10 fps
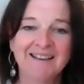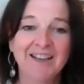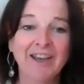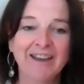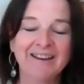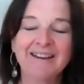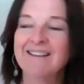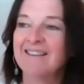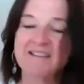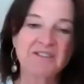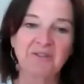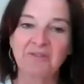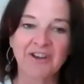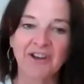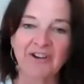gear. That's not
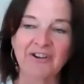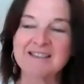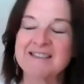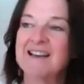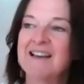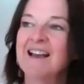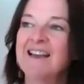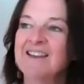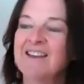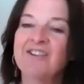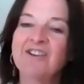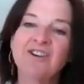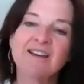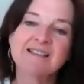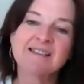what yoga is. Yoga
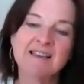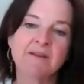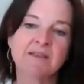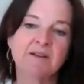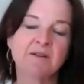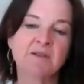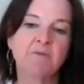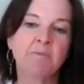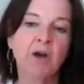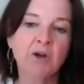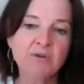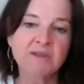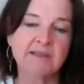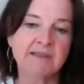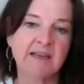is a series of
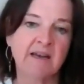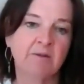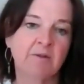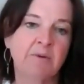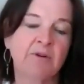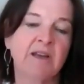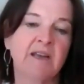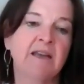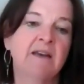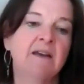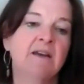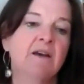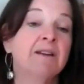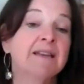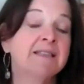poses to help the body
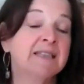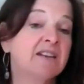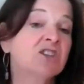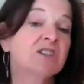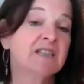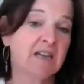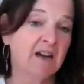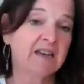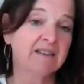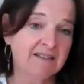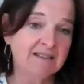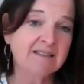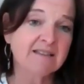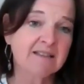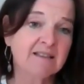release tension and
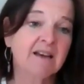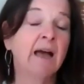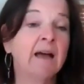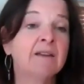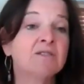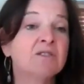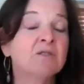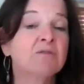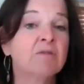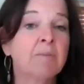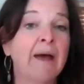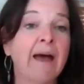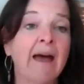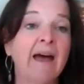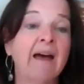tightness and to
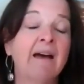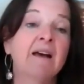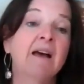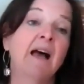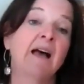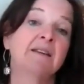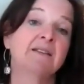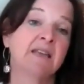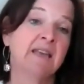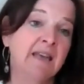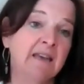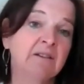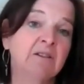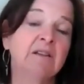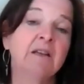repair and to
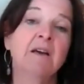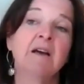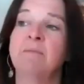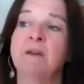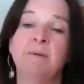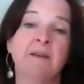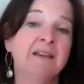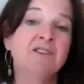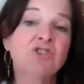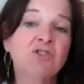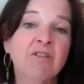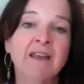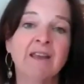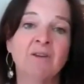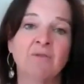heal maybe an
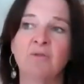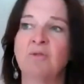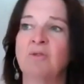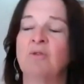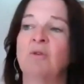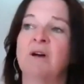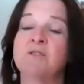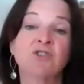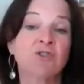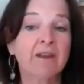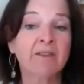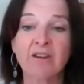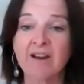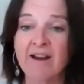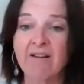injury, or to strengthen
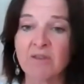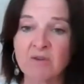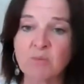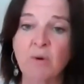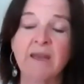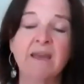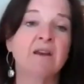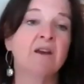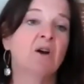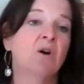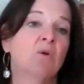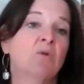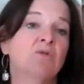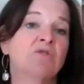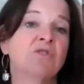an area that's weak,
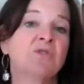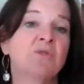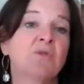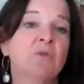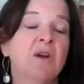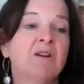or to